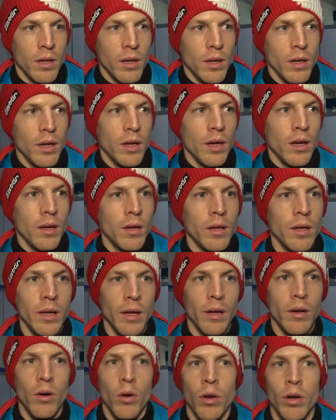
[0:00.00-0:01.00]

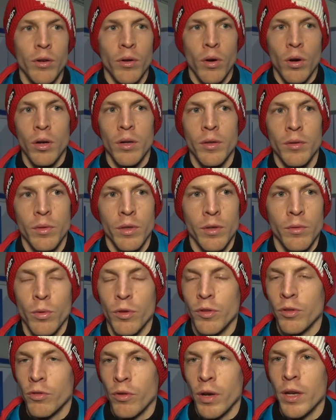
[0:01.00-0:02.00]
All in all, it
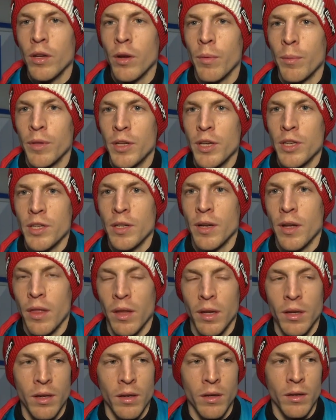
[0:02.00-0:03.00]
was a great competition, I
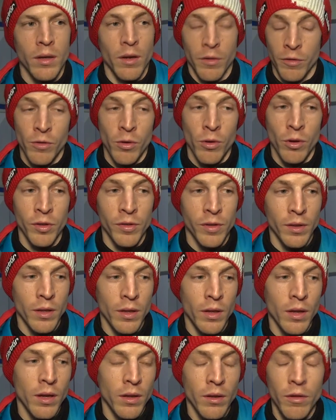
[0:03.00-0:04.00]
think. Of course, in
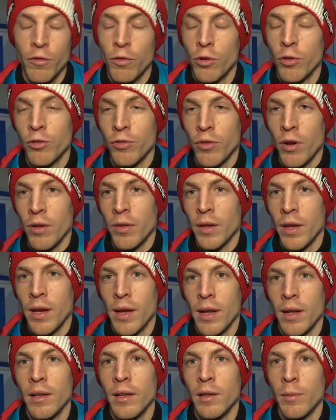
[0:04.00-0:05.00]
the first round, I
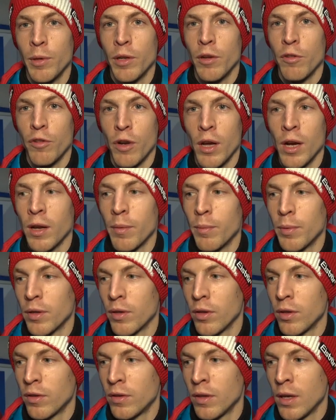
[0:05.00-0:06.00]
had a little bit of luck
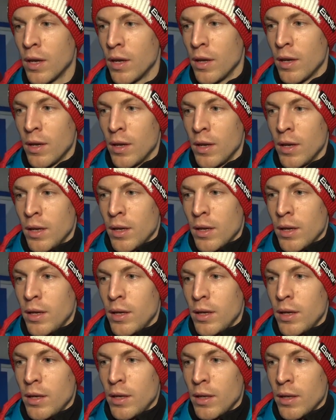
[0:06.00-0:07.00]
because
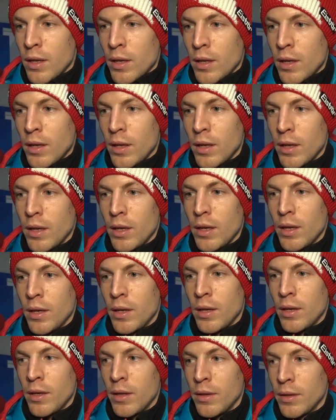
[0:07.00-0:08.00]

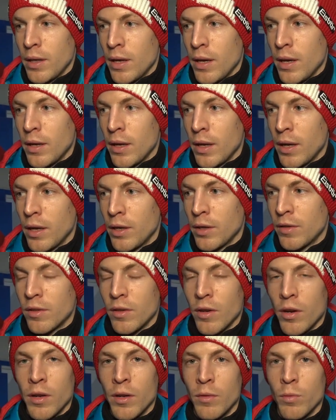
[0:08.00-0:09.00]
I
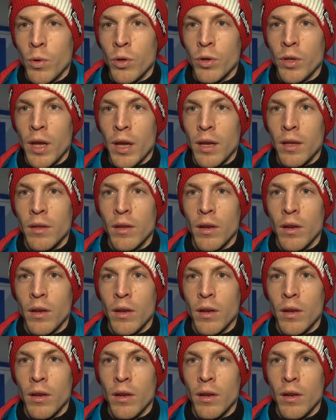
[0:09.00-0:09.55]
started one gate